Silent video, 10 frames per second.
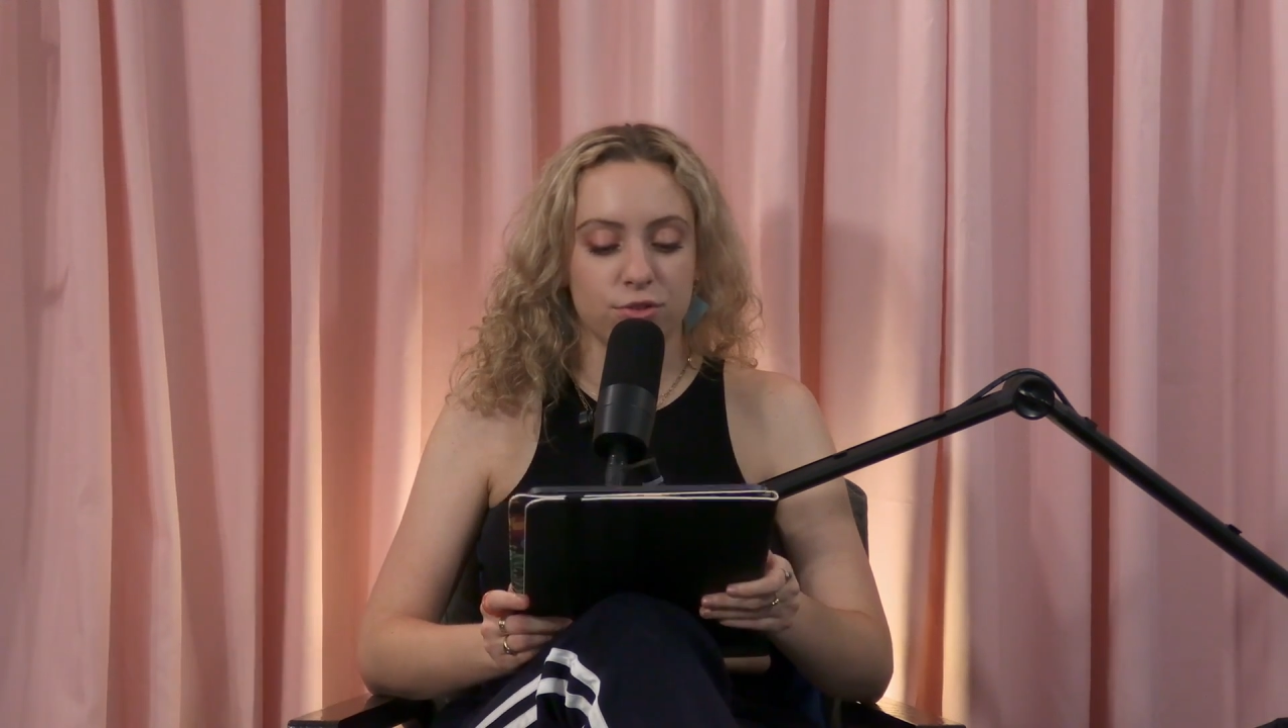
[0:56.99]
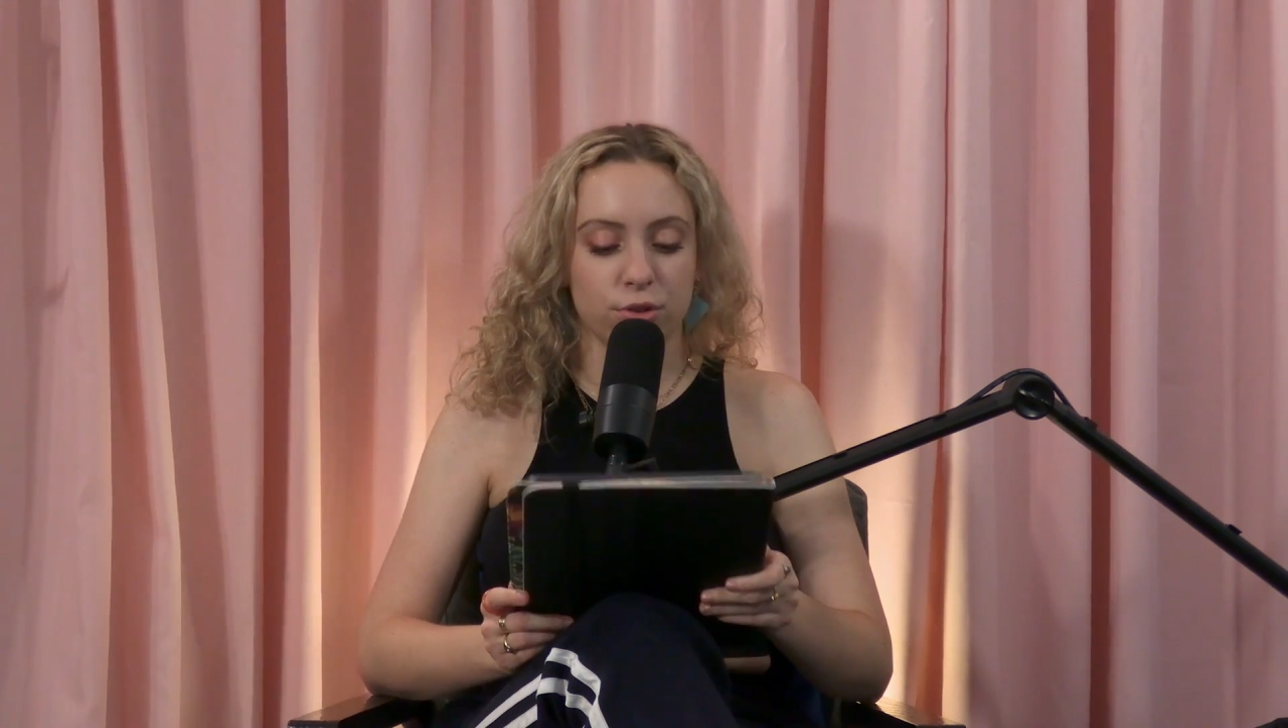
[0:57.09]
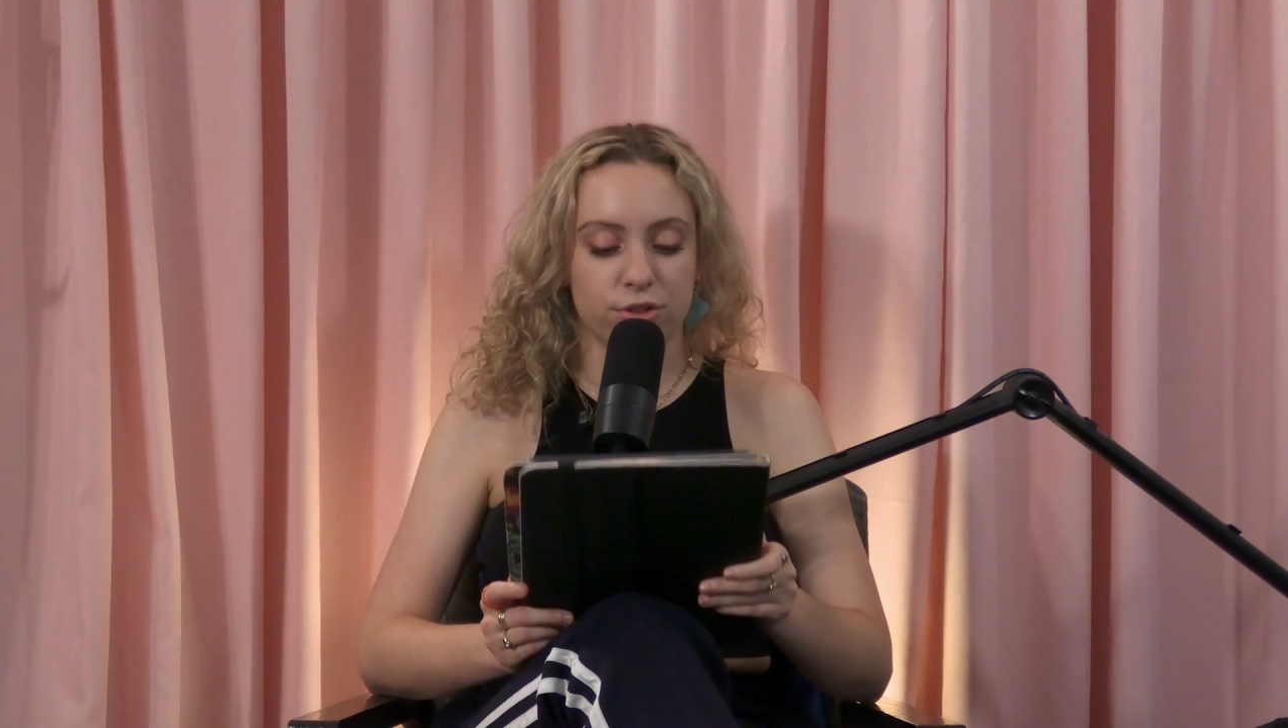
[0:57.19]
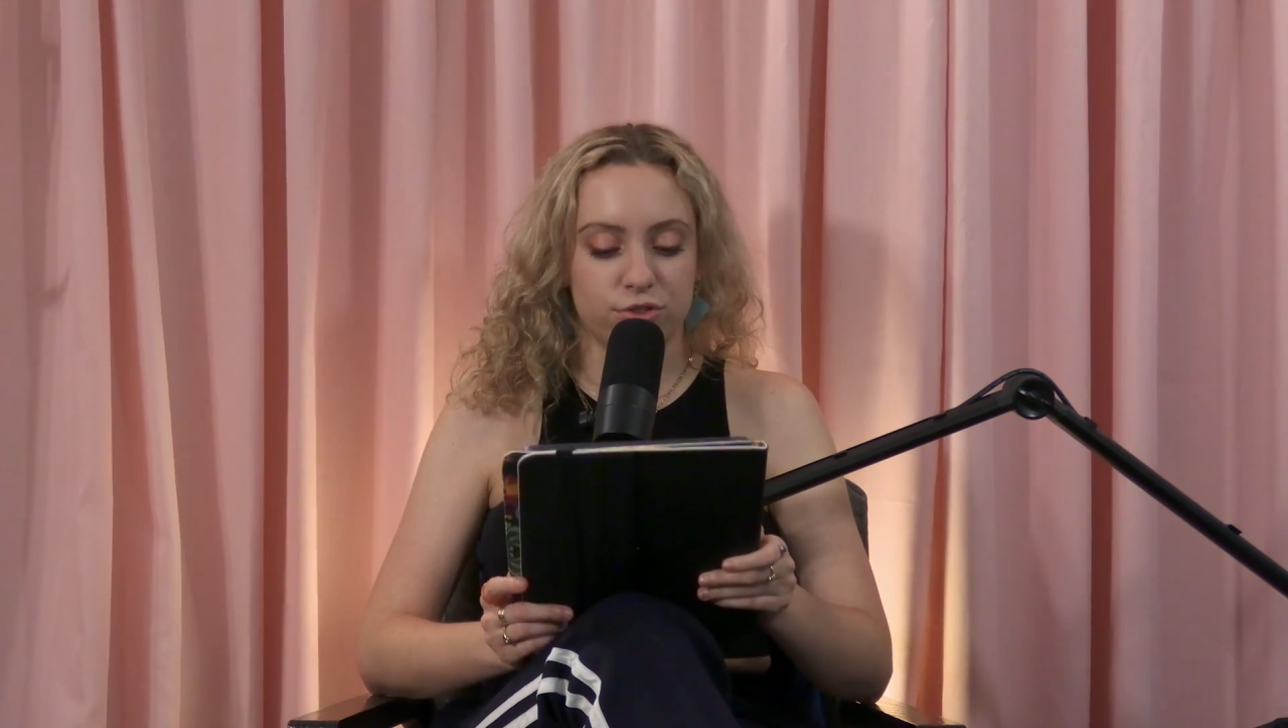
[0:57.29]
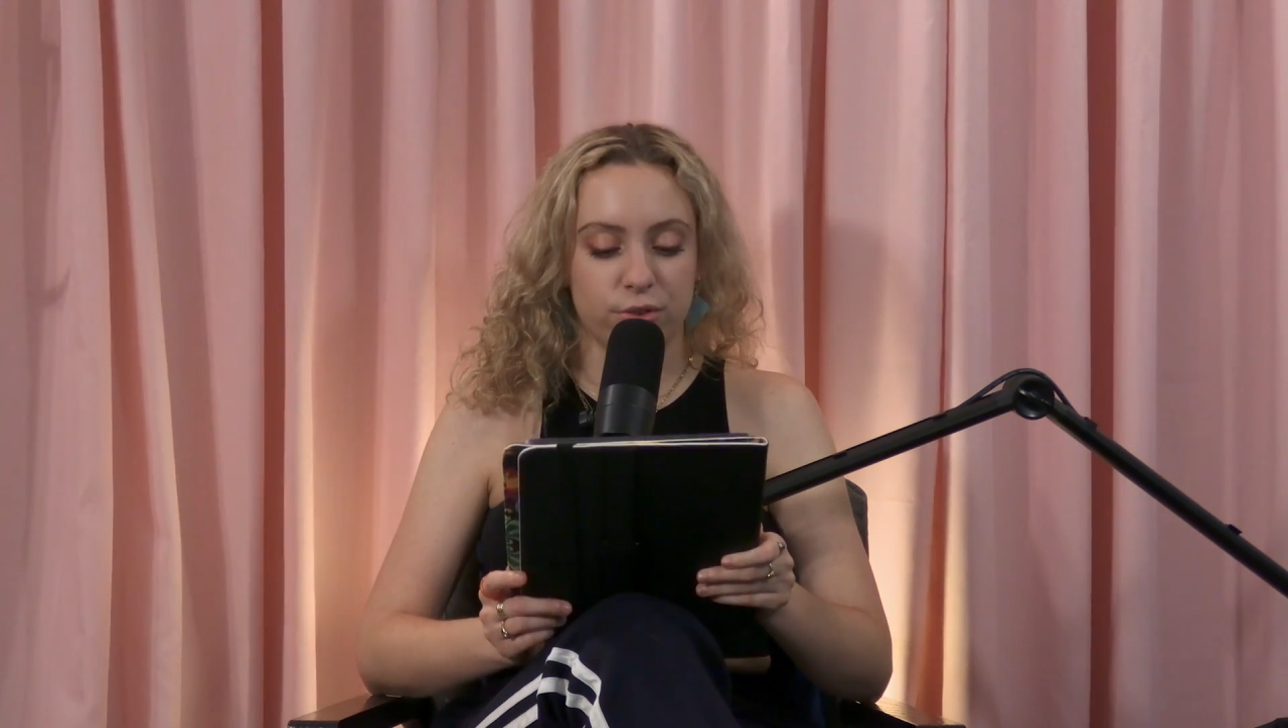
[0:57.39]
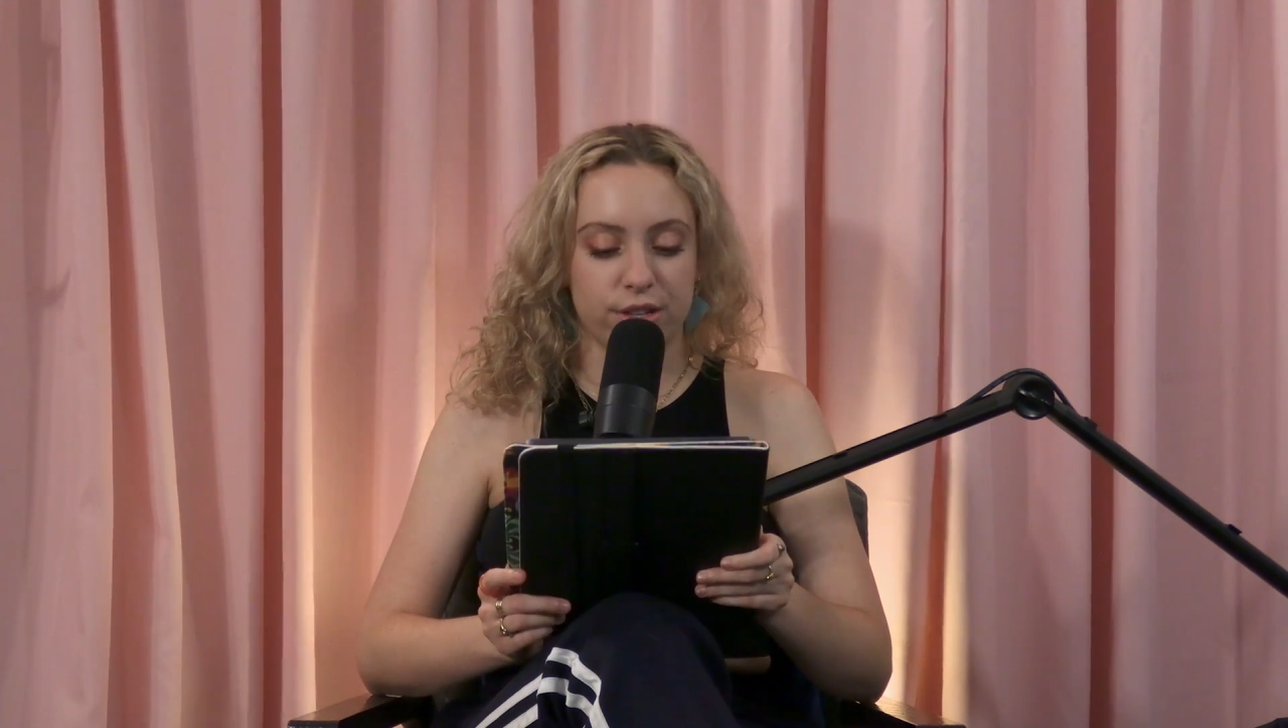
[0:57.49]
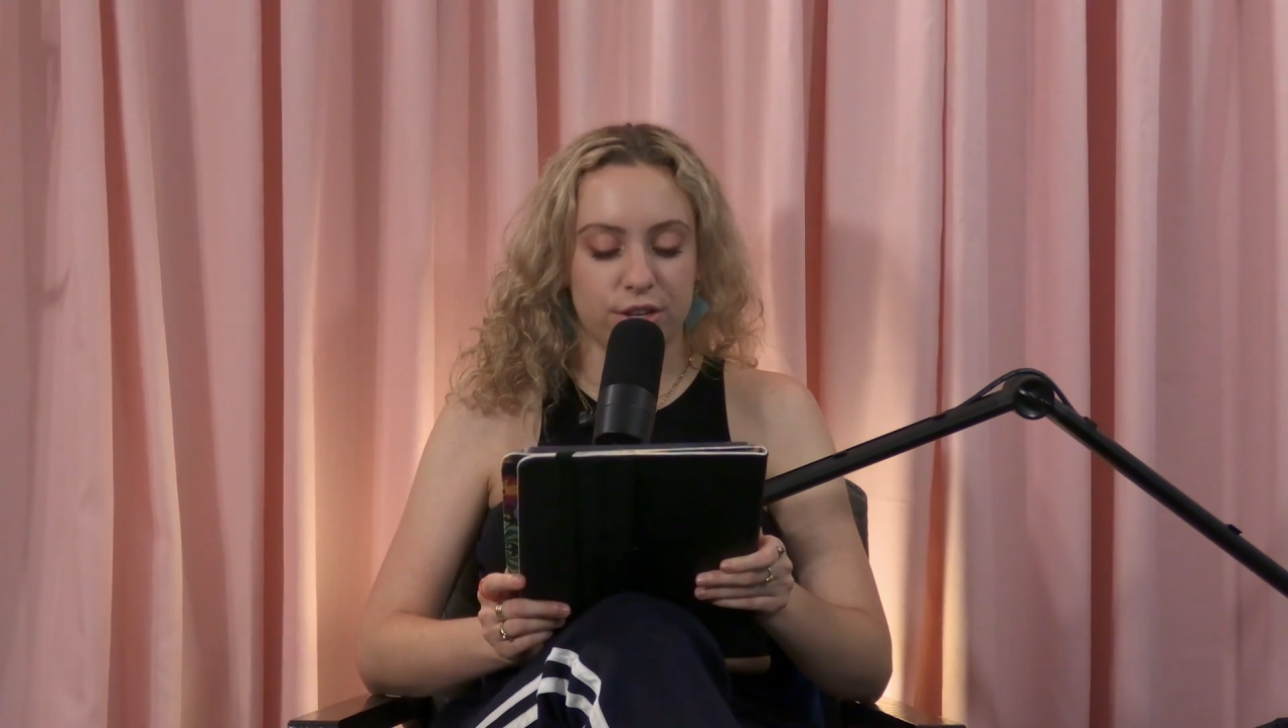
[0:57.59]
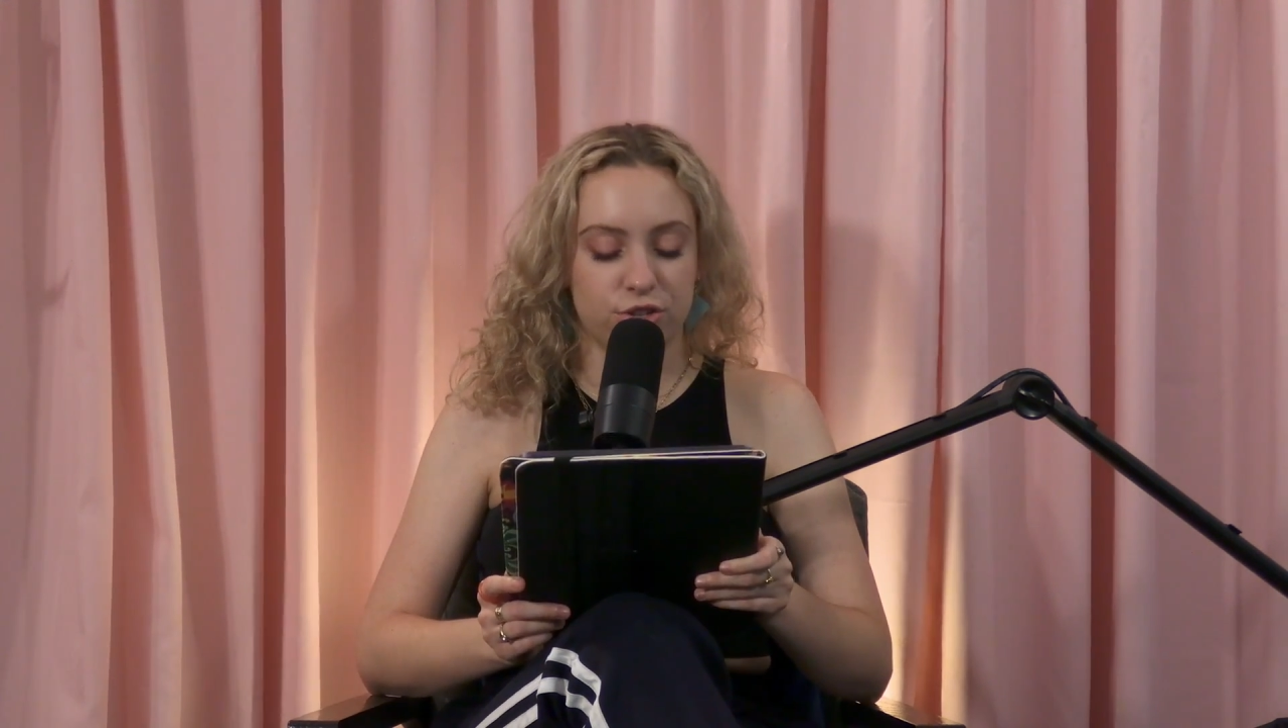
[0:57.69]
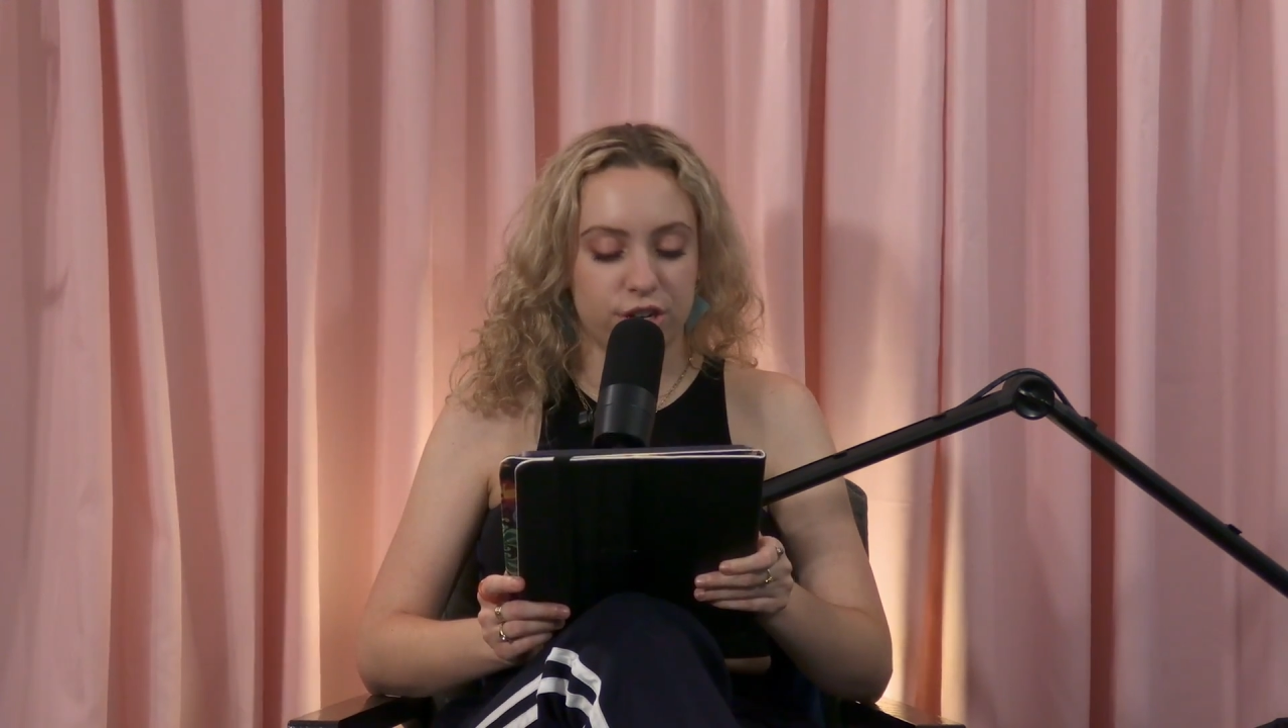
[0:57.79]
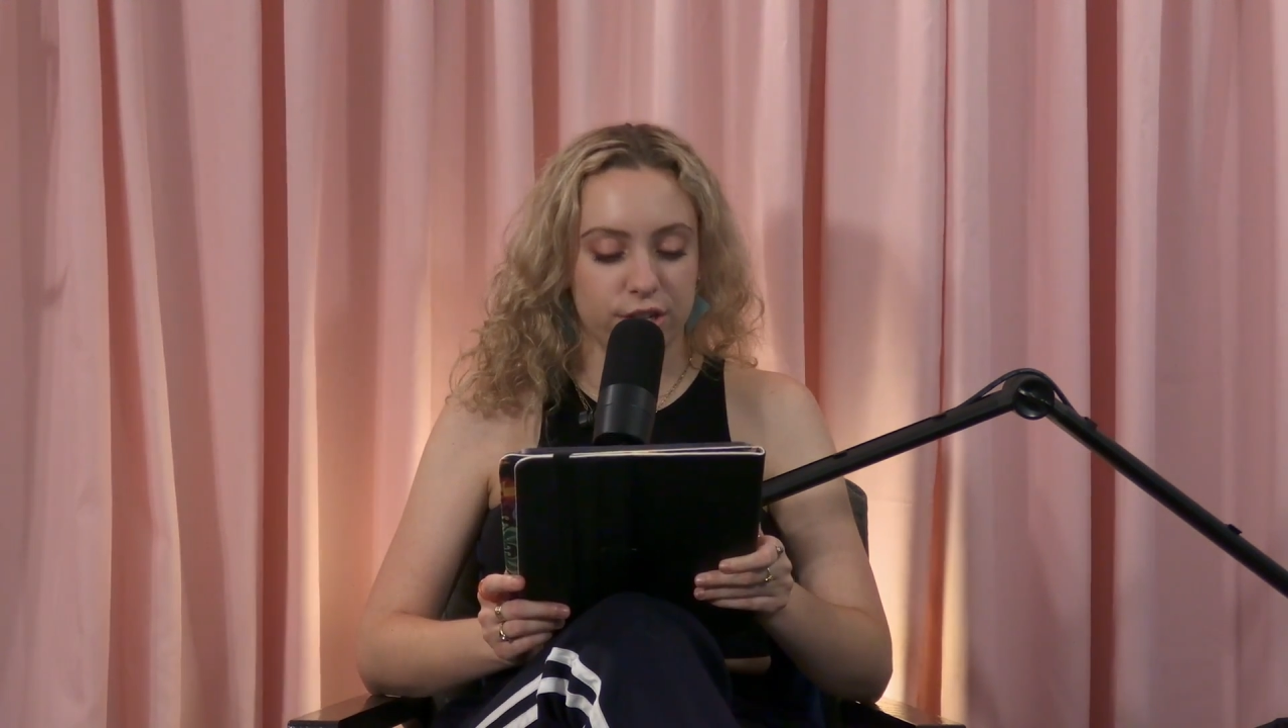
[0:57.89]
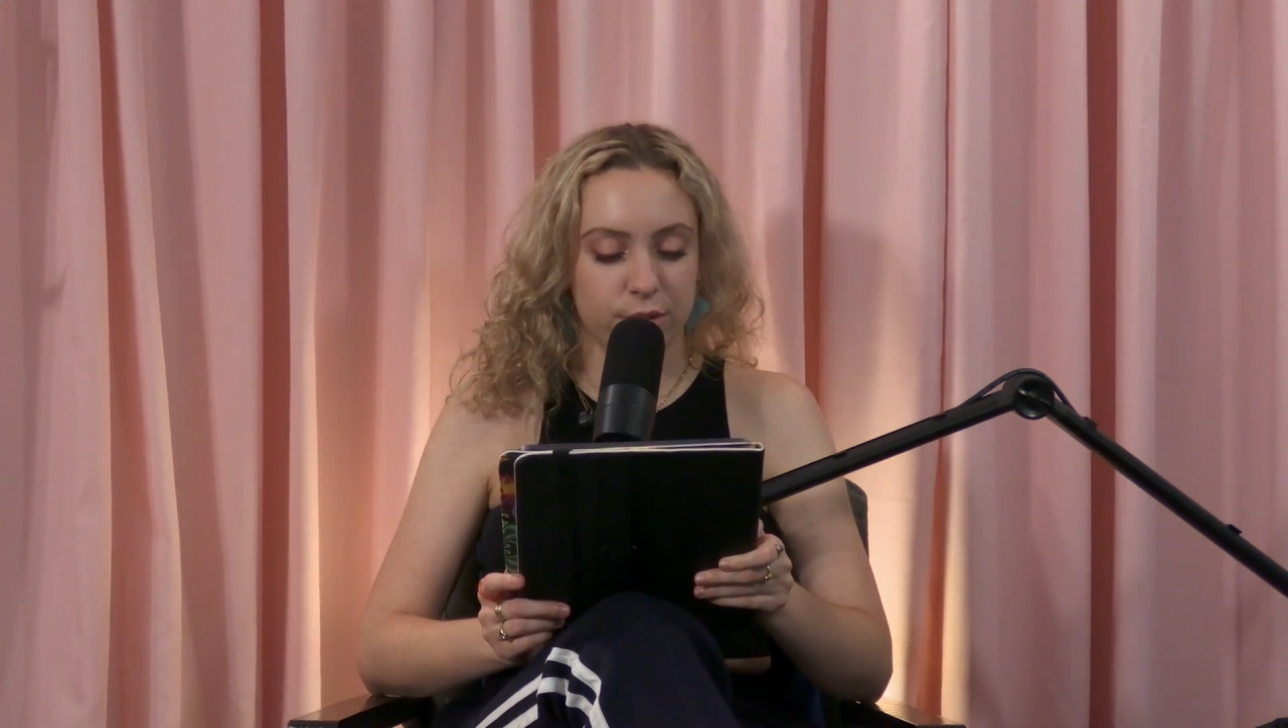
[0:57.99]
solar story that you shared,